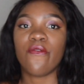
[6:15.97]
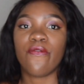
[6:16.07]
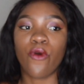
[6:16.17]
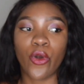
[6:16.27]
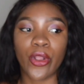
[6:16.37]

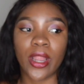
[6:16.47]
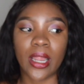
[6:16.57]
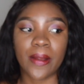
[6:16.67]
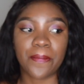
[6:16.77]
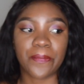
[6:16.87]
for
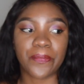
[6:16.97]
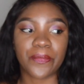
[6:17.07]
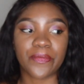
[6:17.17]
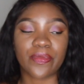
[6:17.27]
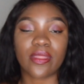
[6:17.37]

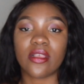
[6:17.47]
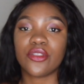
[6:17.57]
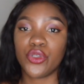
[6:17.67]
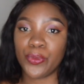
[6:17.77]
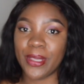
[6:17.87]

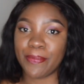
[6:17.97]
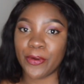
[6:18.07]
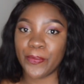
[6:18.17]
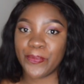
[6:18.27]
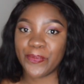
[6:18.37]
two
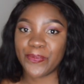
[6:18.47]
people.